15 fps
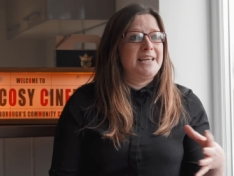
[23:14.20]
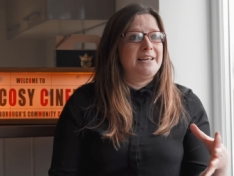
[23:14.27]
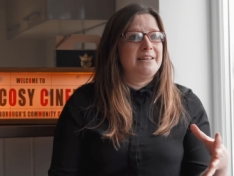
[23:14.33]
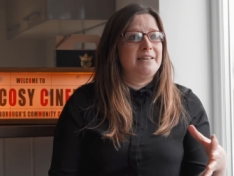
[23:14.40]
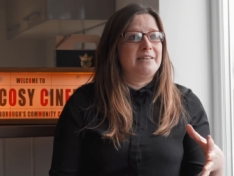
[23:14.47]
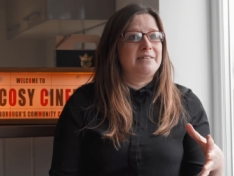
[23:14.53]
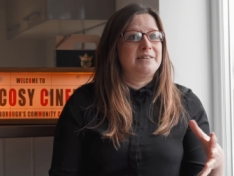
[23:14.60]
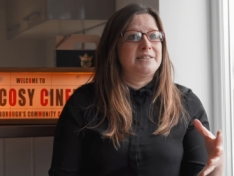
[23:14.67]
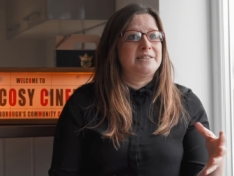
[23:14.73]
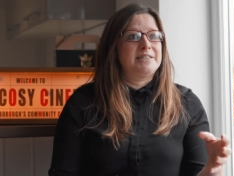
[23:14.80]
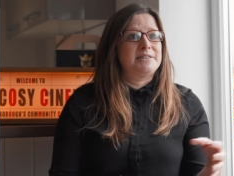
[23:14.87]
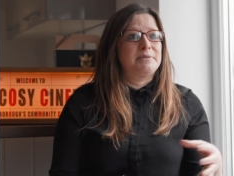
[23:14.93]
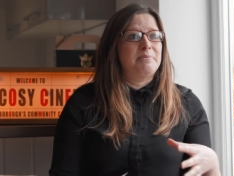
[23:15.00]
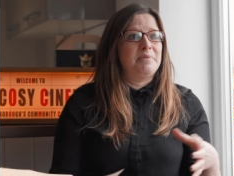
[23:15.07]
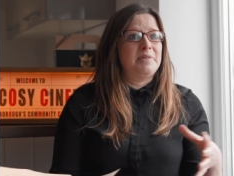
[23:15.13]
hear that there's
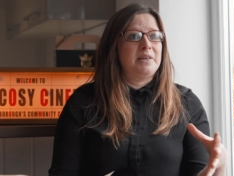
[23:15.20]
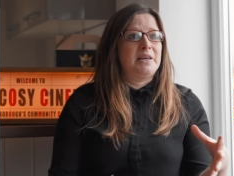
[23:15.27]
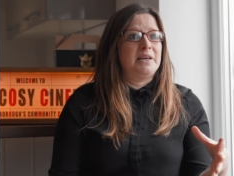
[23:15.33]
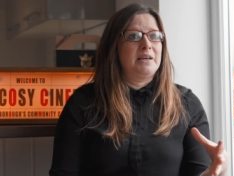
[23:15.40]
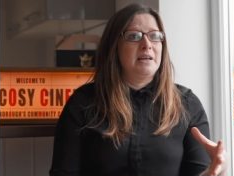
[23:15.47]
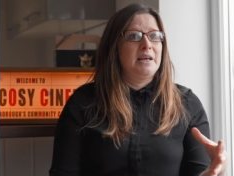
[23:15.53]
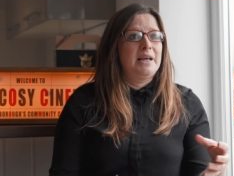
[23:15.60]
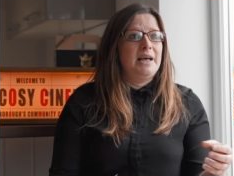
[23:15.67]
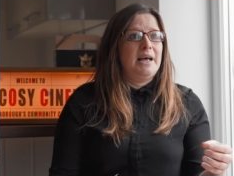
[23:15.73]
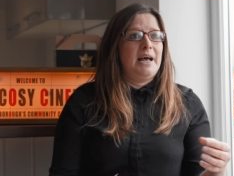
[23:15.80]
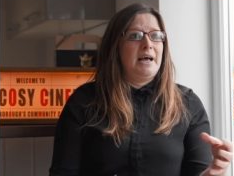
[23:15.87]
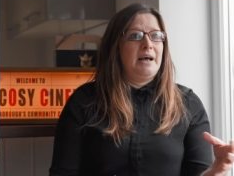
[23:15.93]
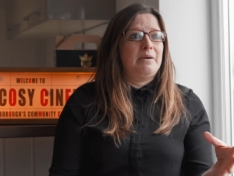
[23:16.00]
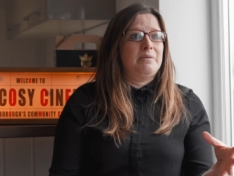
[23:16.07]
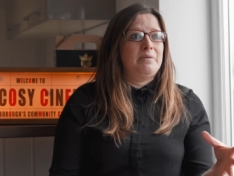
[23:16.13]
something
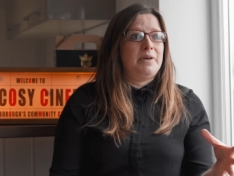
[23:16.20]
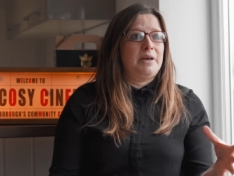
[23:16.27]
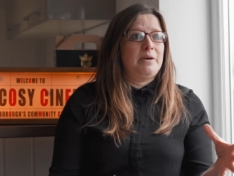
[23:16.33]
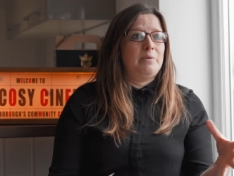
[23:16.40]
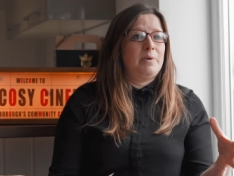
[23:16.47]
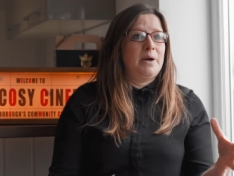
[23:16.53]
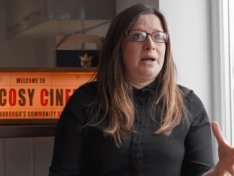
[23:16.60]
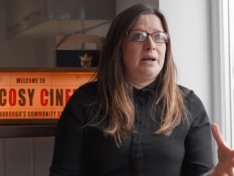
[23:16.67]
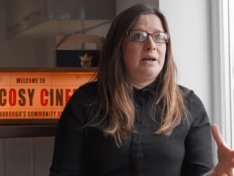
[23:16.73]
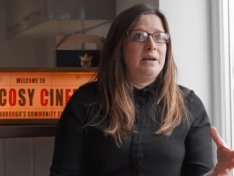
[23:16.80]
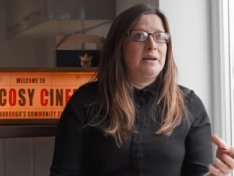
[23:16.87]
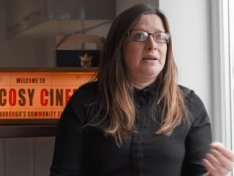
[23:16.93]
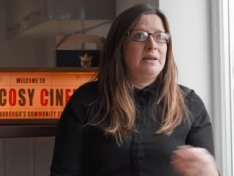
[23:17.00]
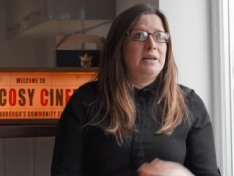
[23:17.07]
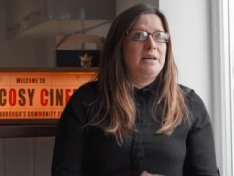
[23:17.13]
out there
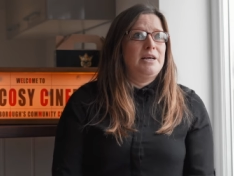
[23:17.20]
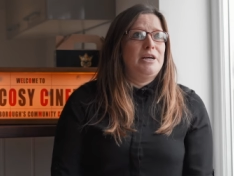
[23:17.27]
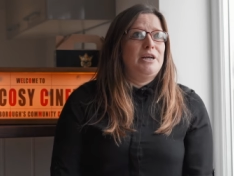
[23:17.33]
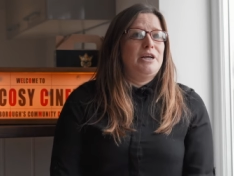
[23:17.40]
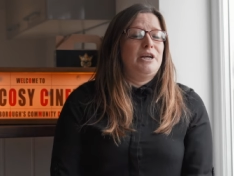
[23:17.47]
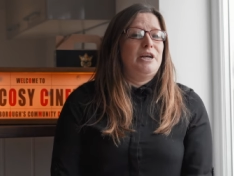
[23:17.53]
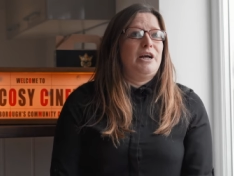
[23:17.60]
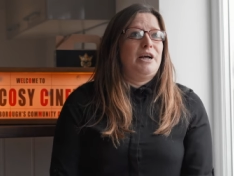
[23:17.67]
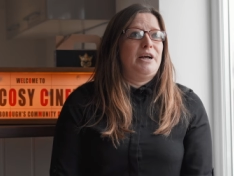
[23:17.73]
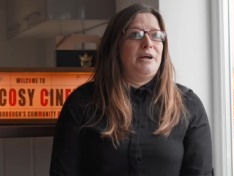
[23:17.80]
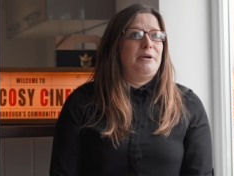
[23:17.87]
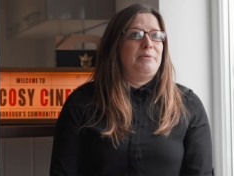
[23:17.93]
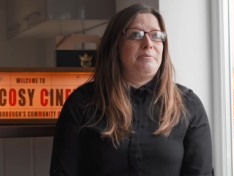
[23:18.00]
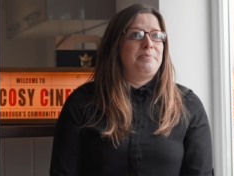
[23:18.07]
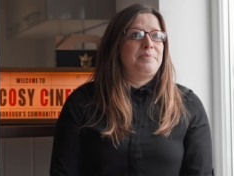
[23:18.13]
where
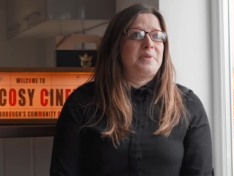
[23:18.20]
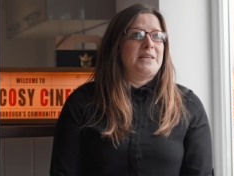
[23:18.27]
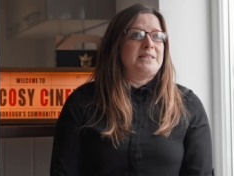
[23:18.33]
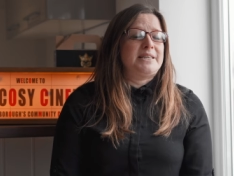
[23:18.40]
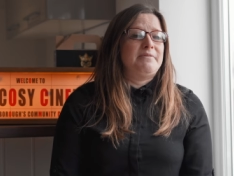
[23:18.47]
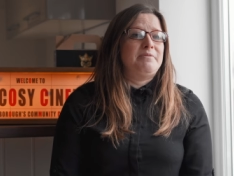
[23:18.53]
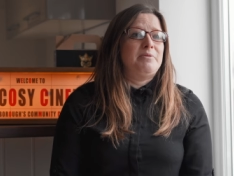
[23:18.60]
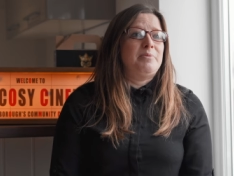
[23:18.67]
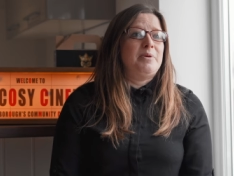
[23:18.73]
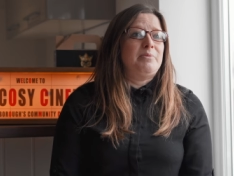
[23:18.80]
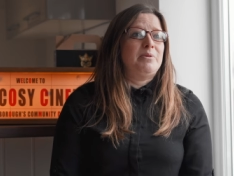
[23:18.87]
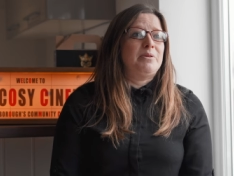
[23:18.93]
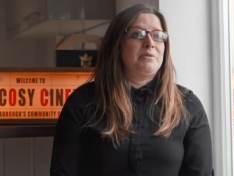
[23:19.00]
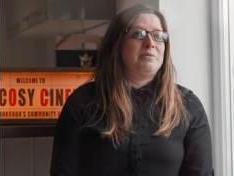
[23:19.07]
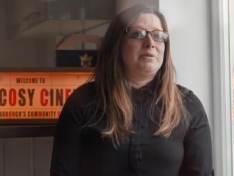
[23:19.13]
it's given
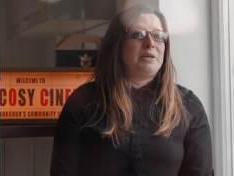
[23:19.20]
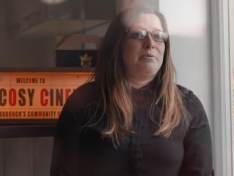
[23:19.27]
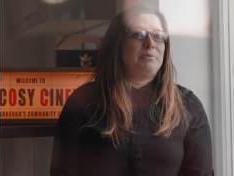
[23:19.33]
people the